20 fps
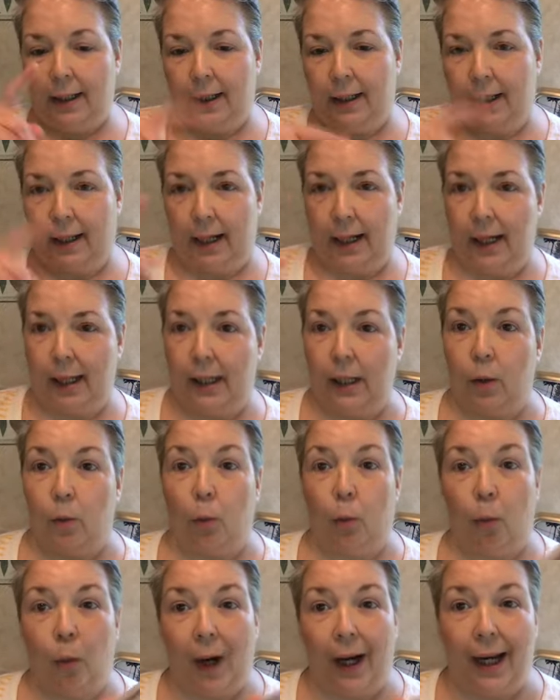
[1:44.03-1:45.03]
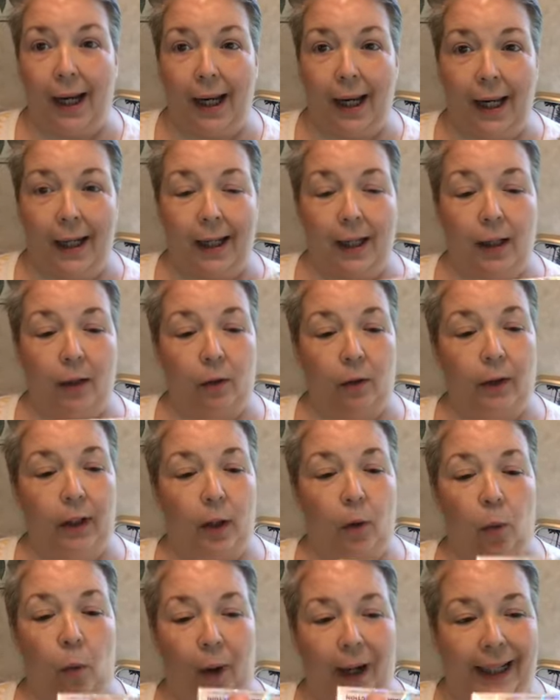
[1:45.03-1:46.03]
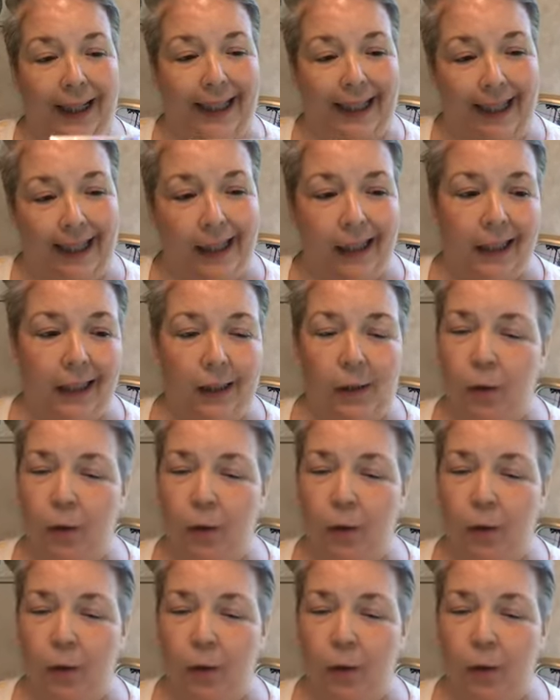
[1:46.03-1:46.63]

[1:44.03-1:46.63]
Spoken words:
get anything white, and I don't like whitening.